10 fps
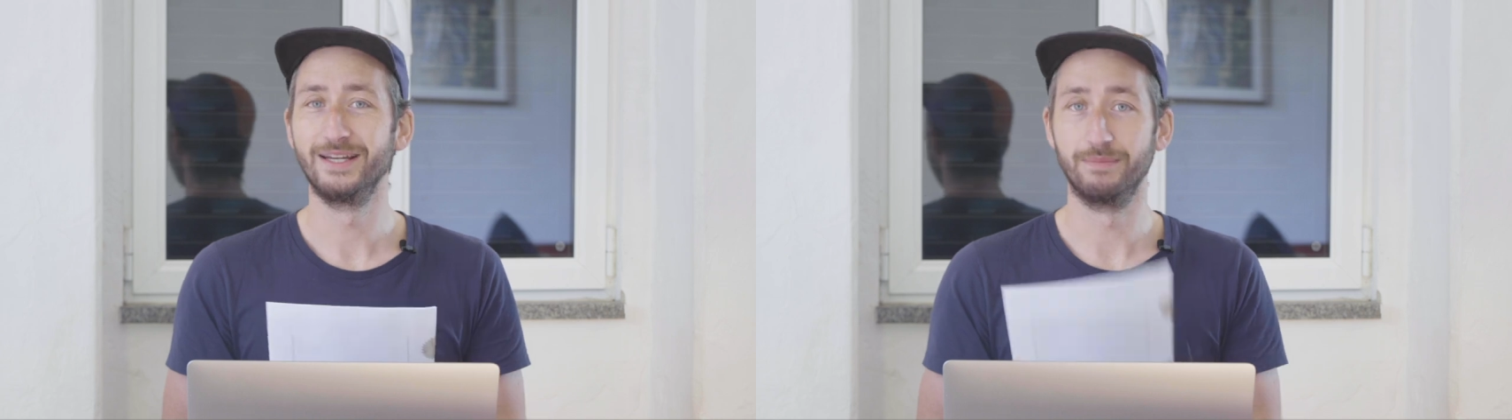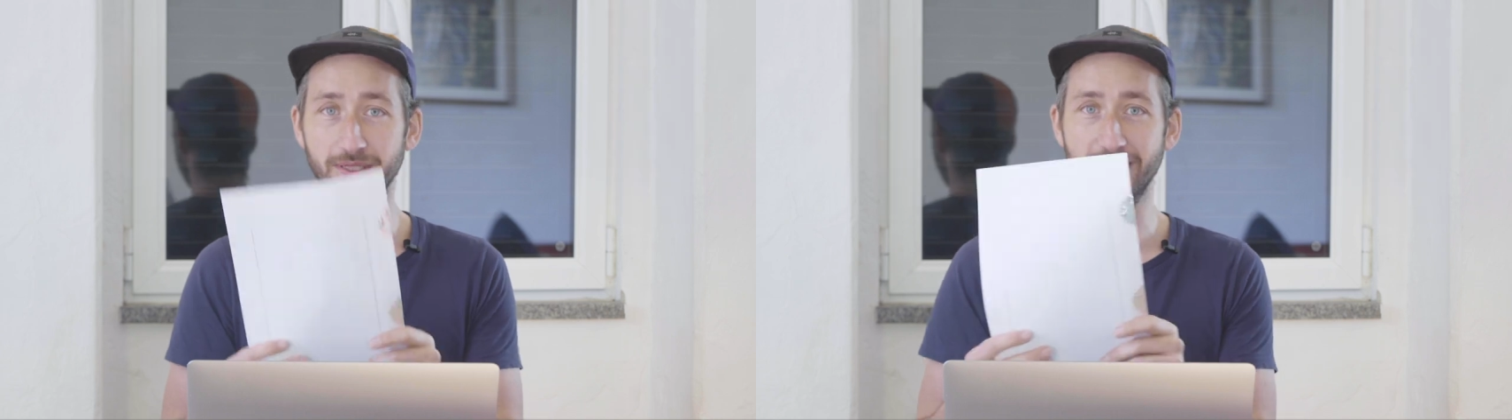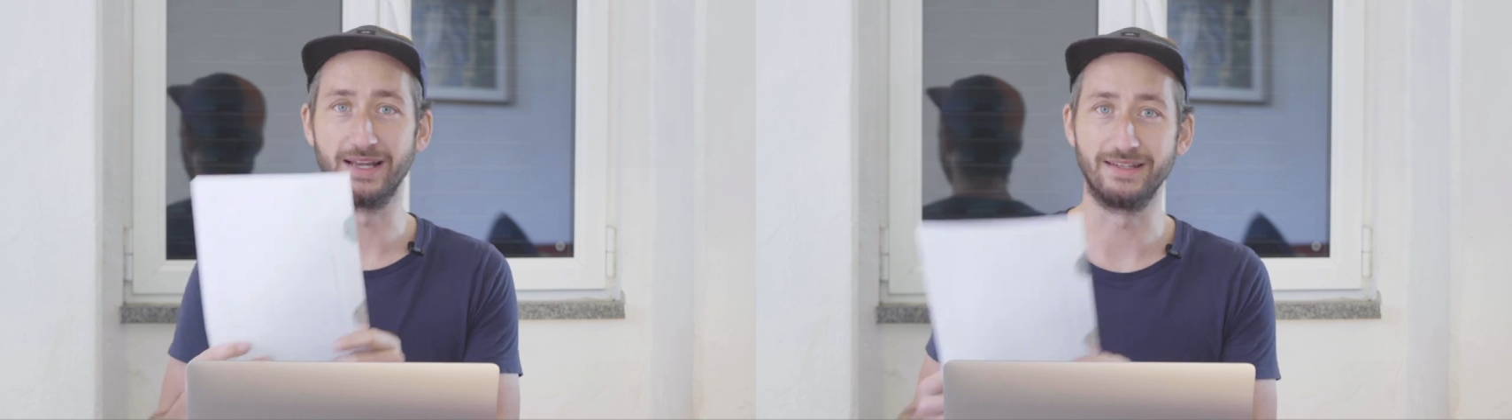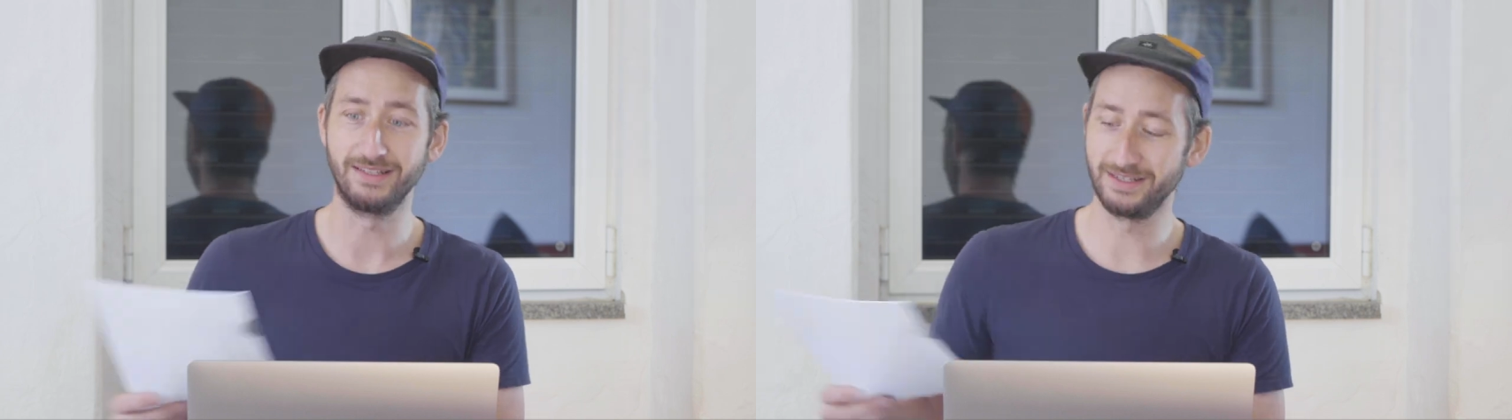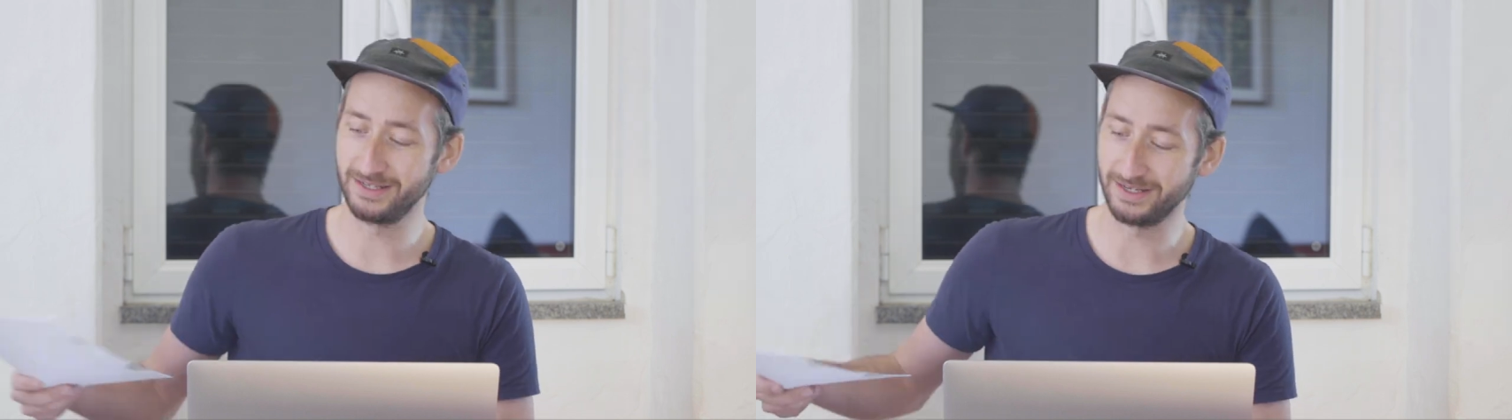But yeah,
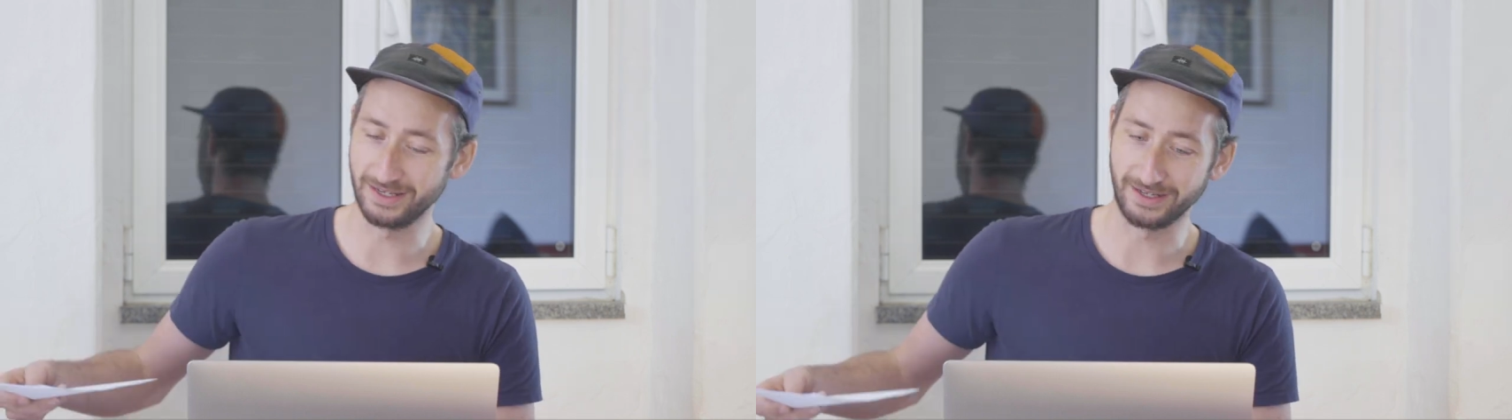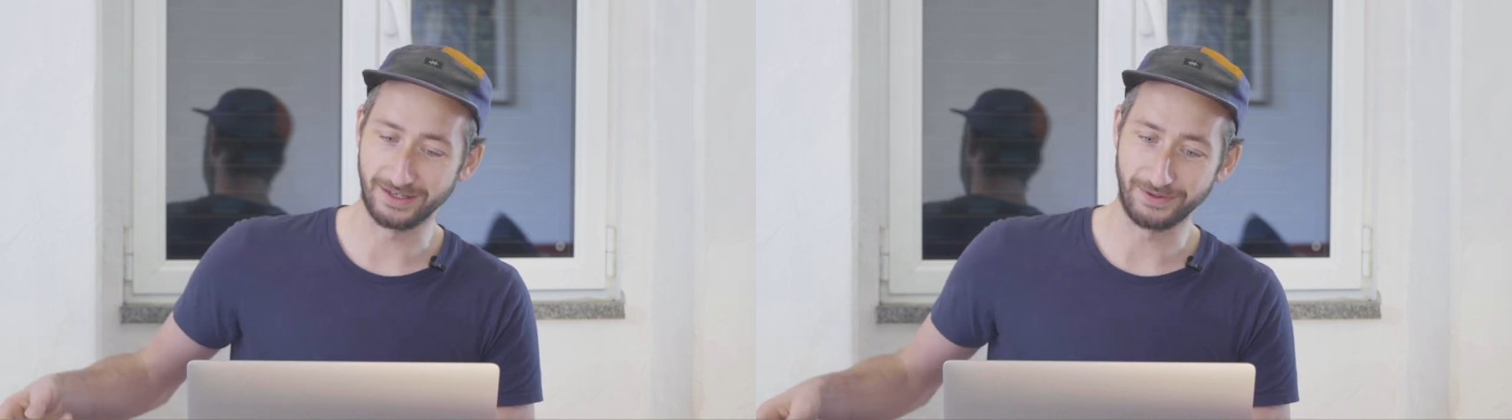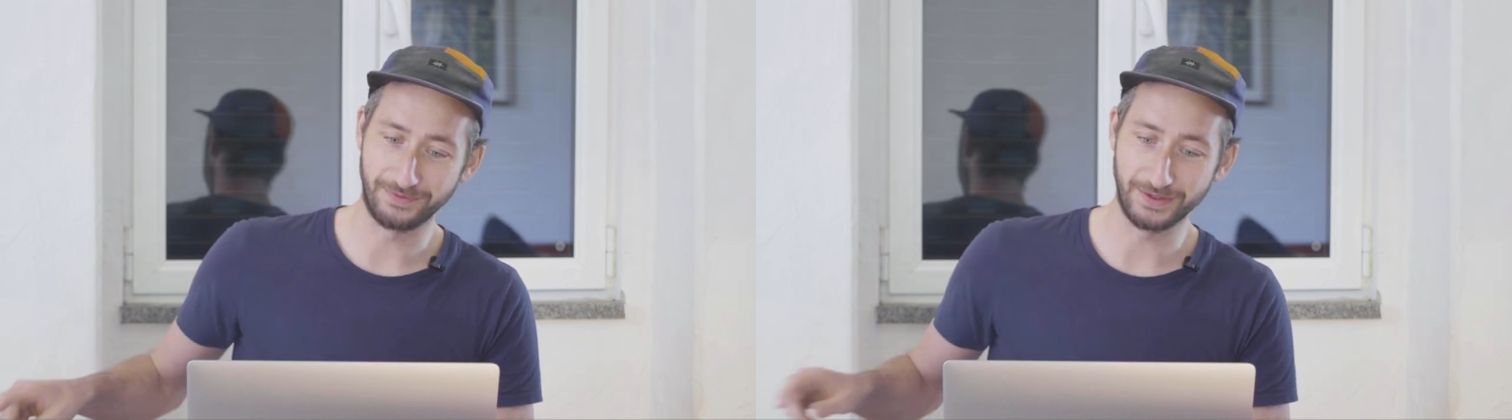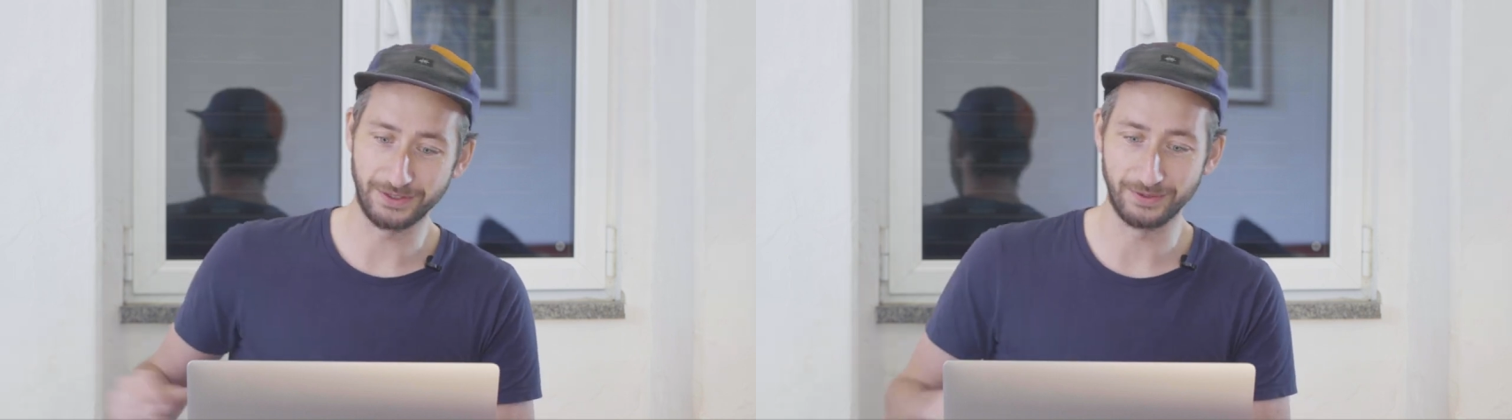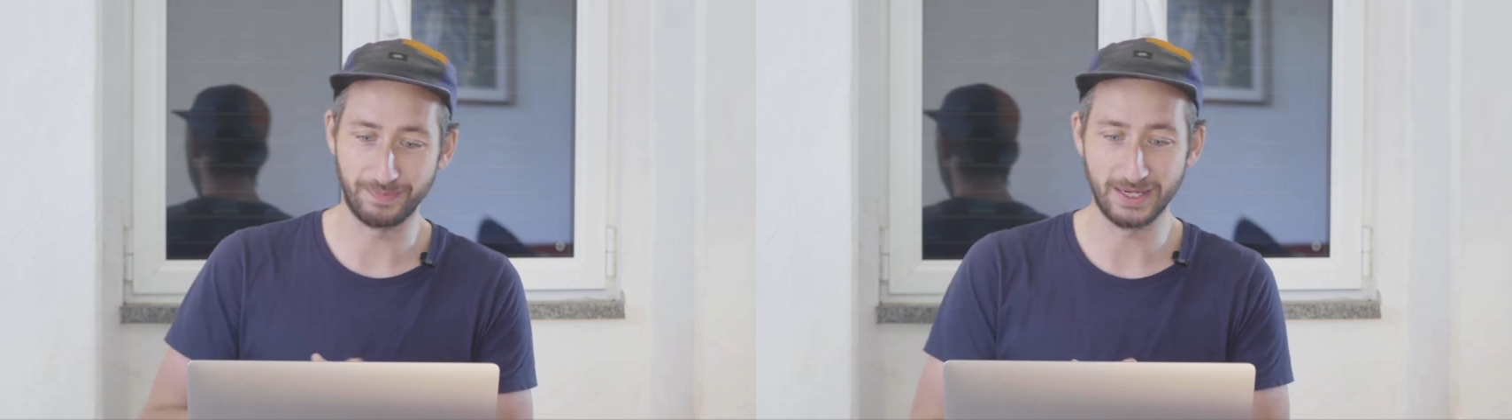this is the
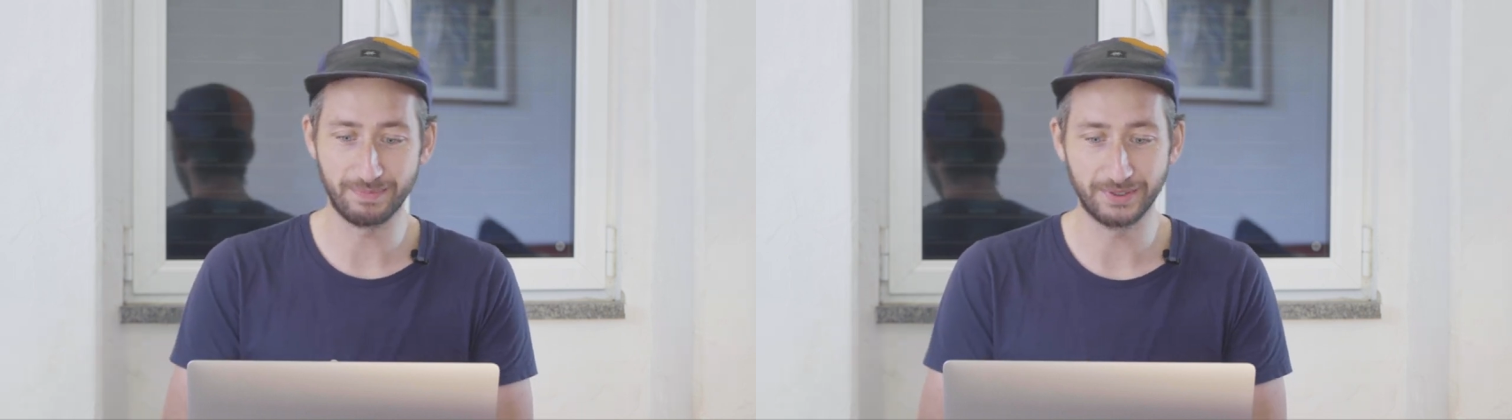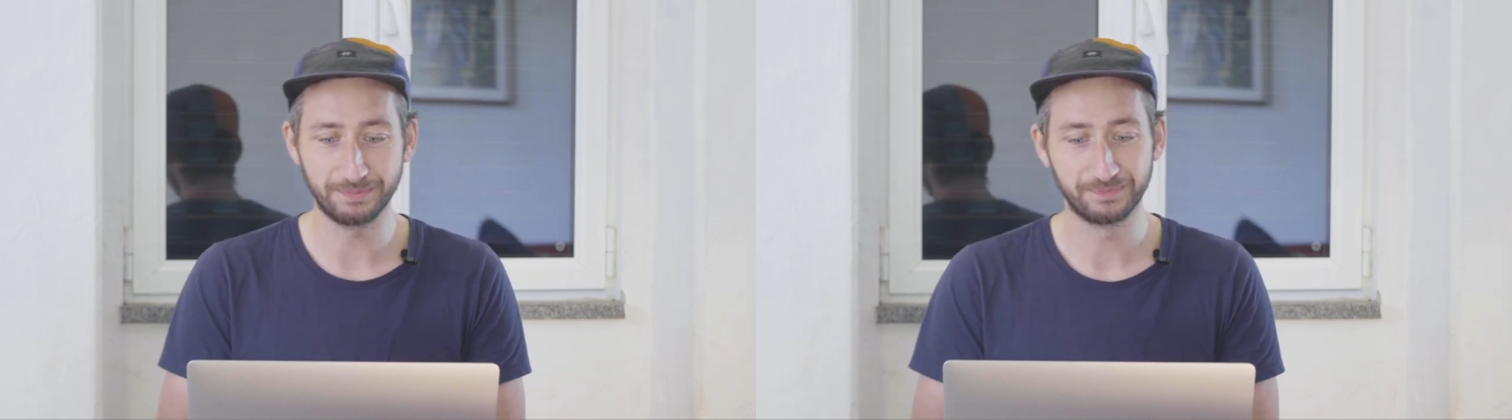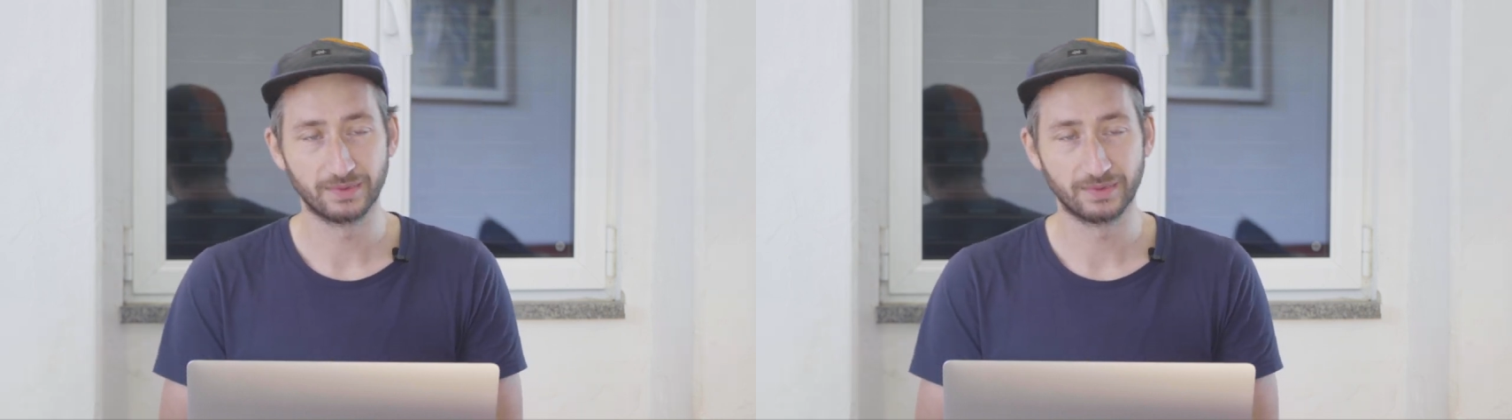official paper.